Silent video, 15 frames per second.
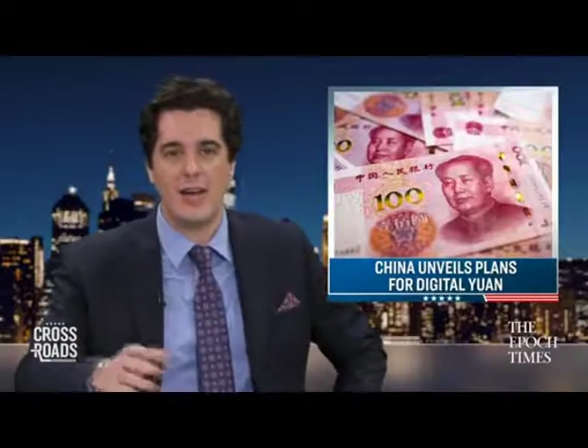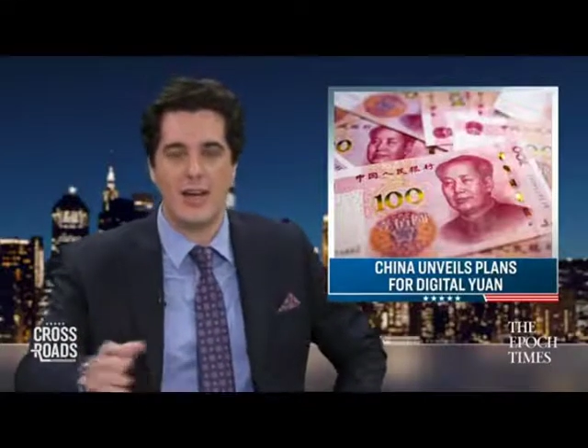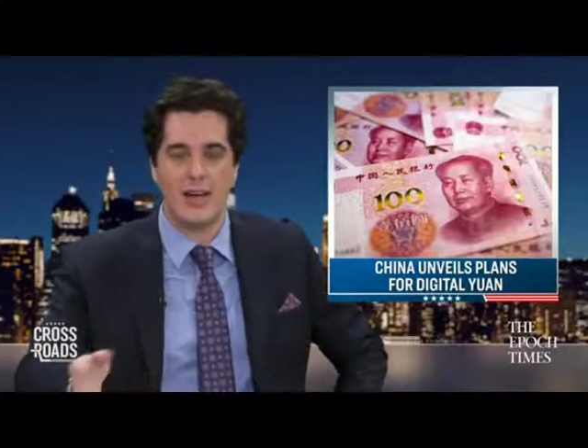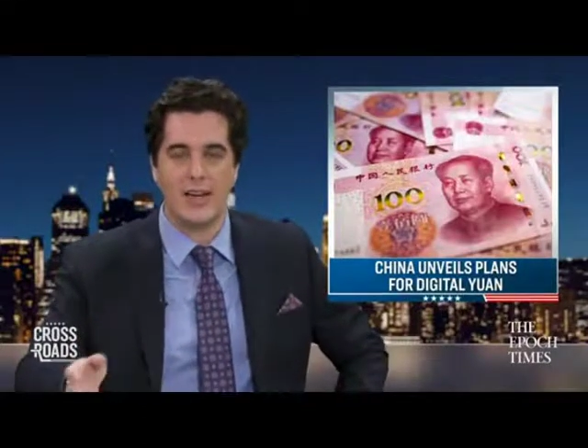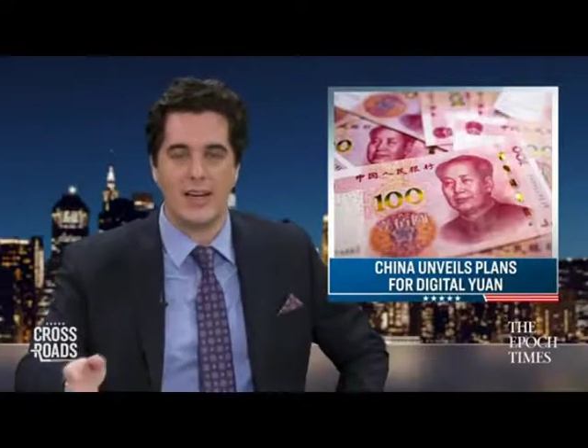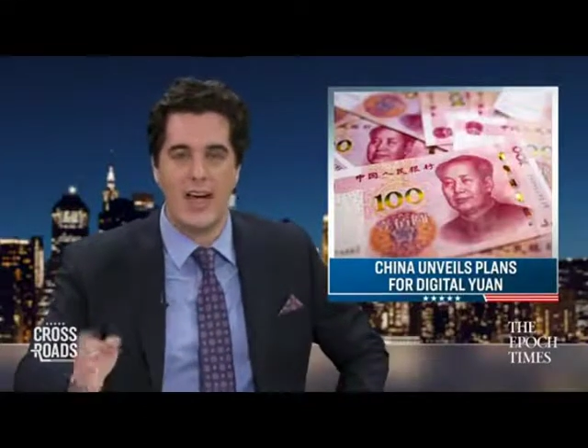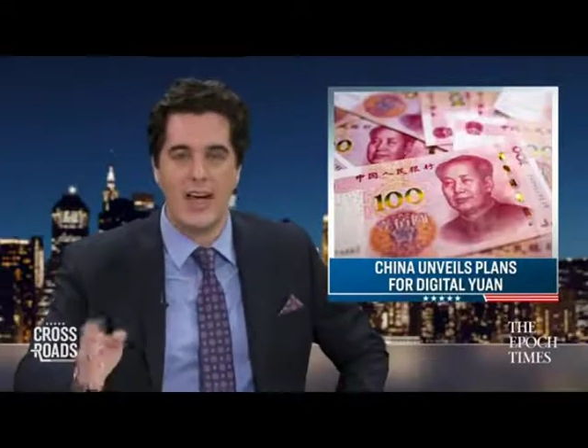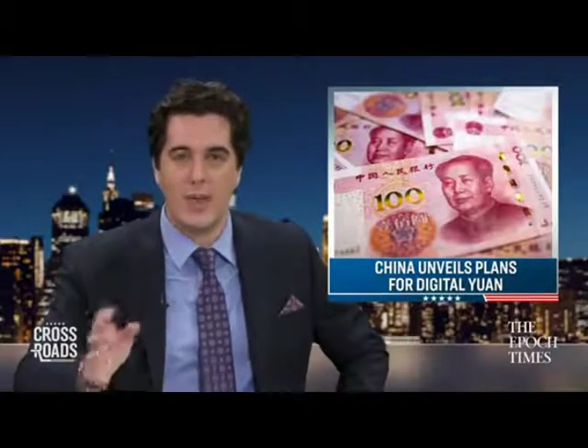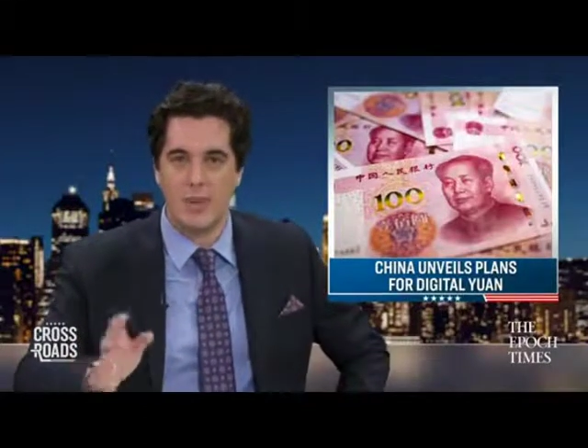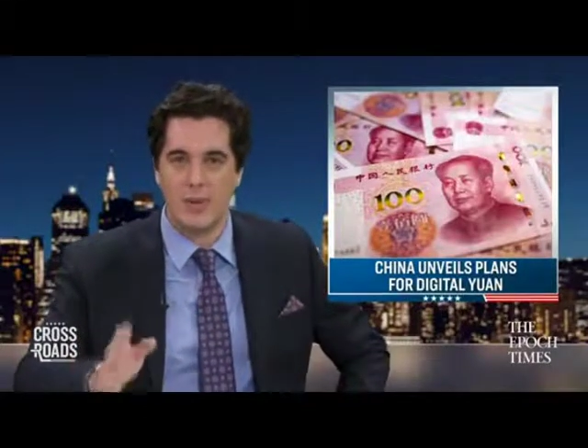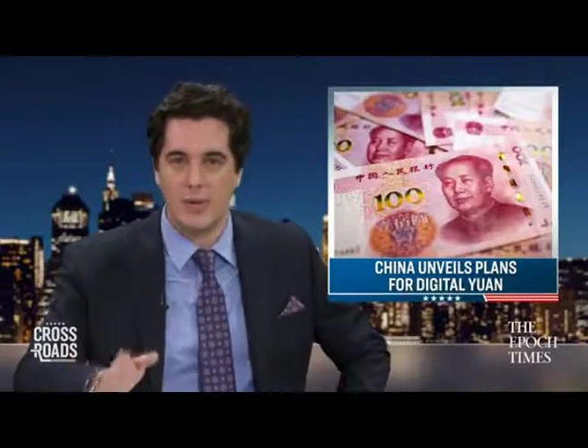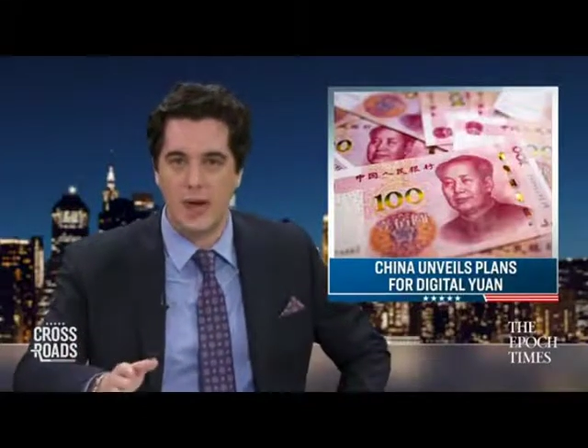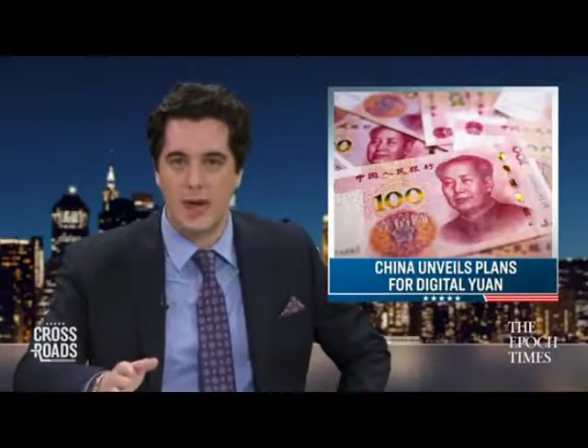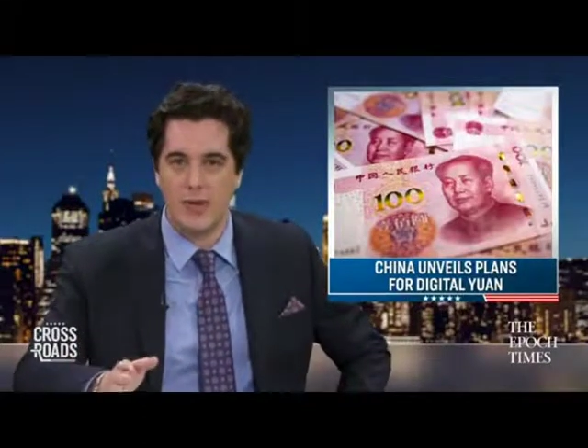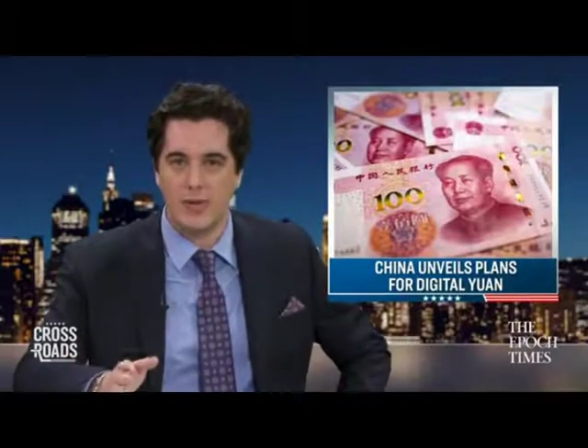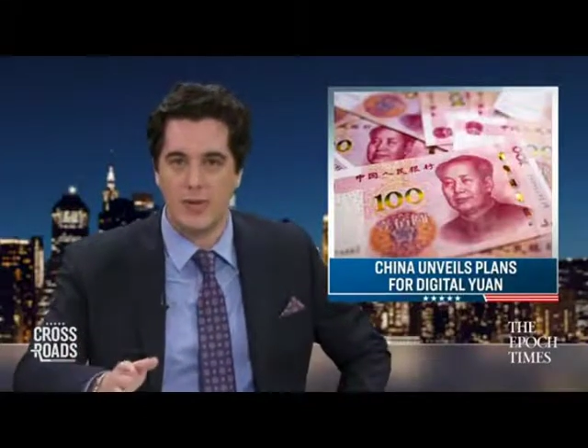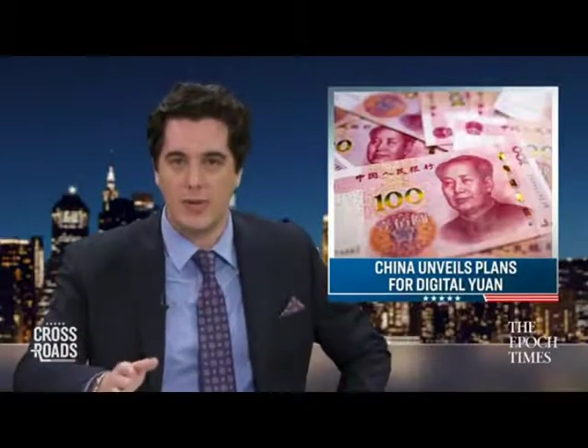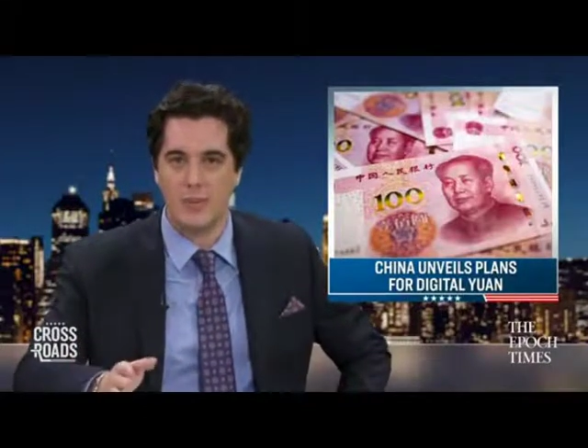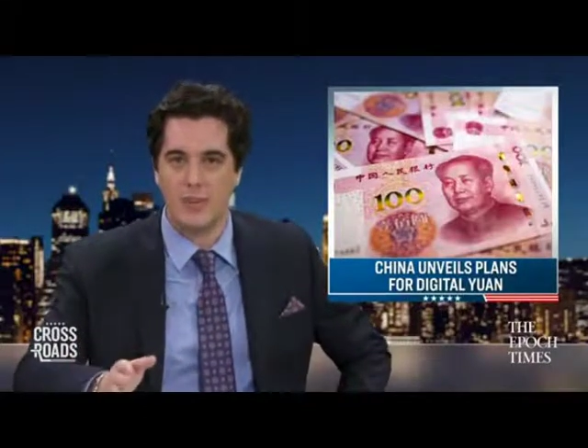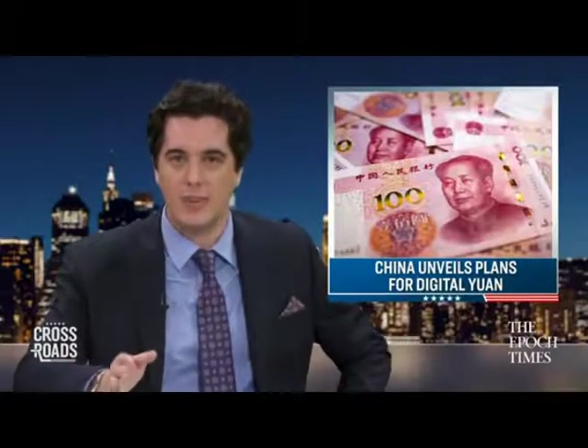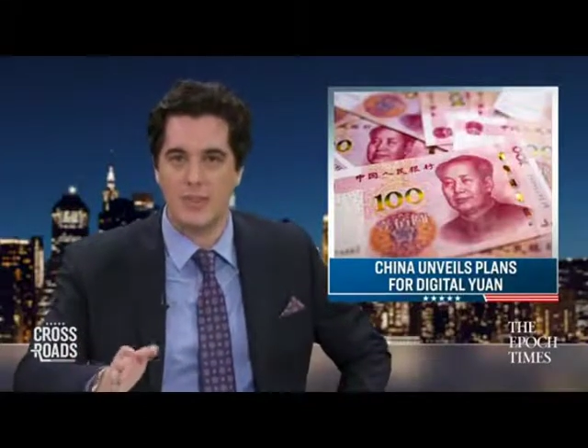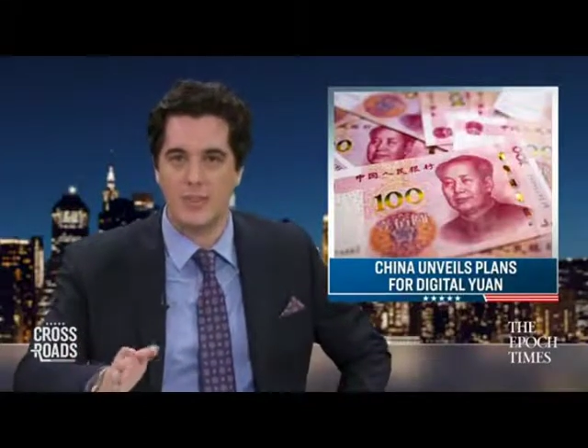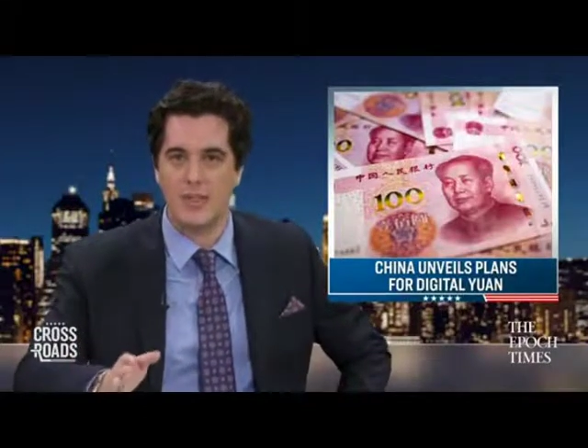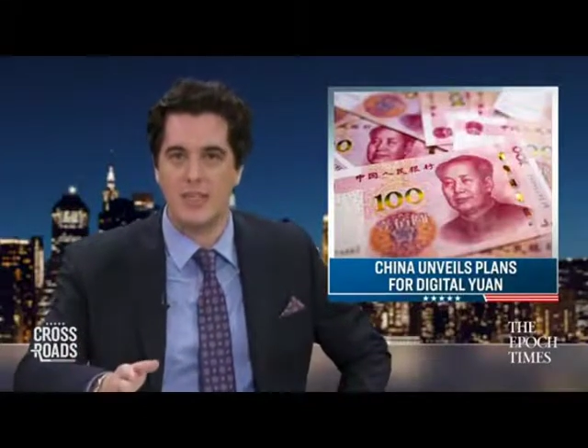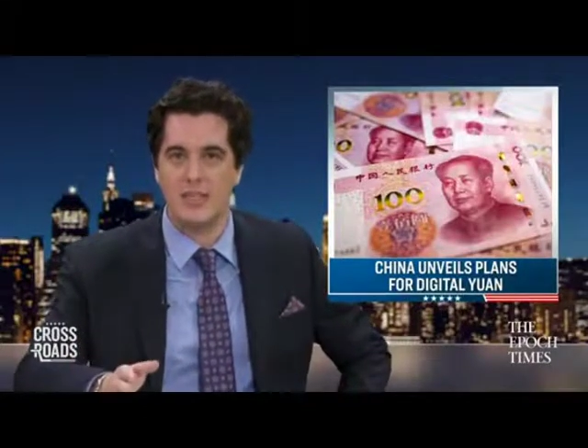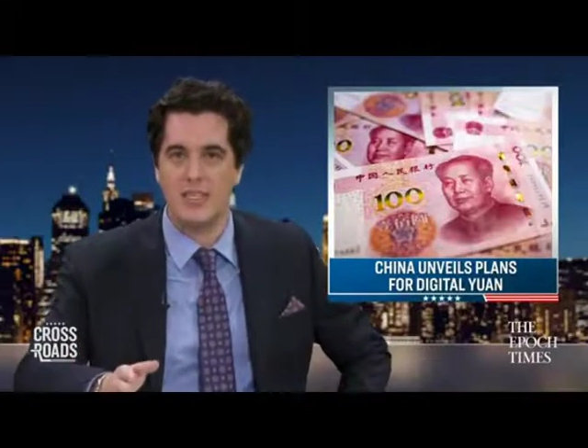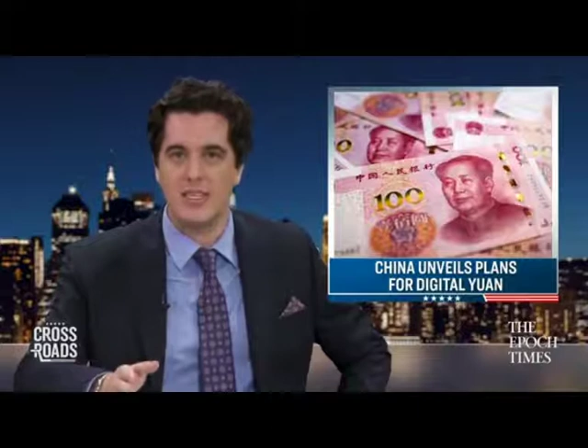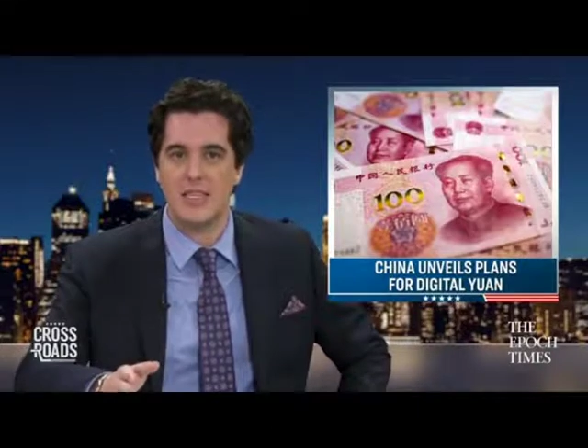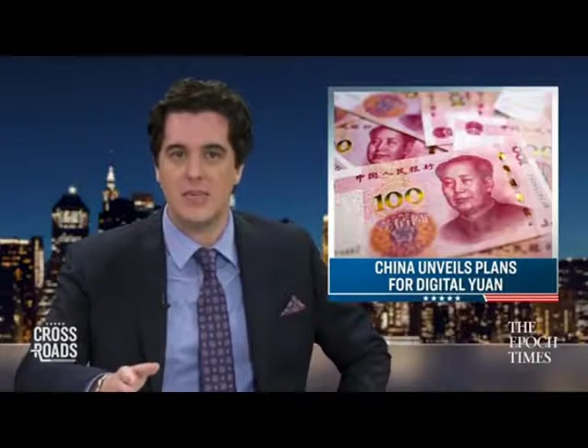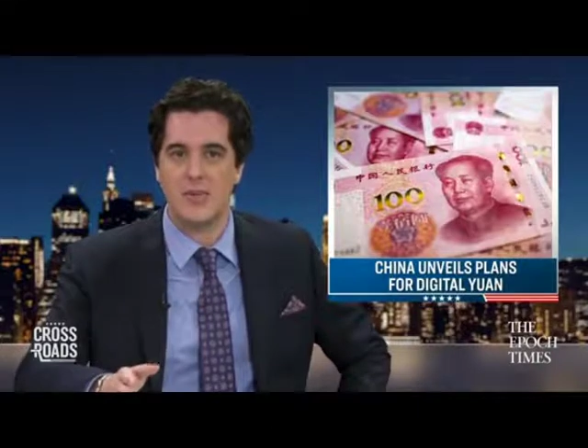And capital outflow is something the
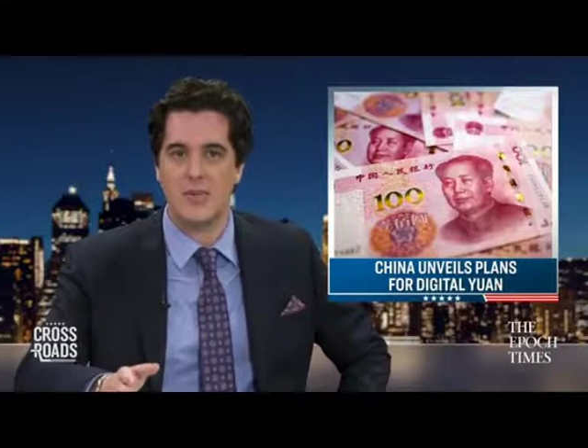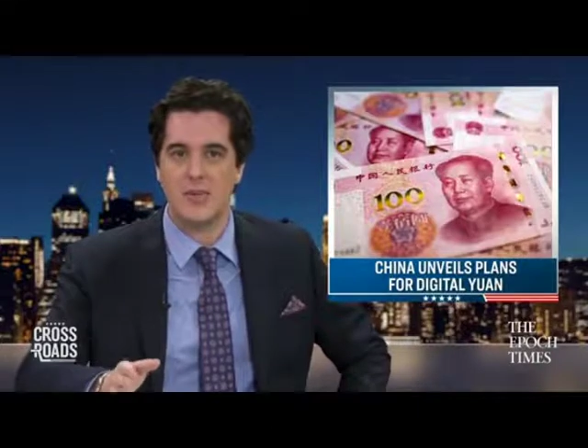CCP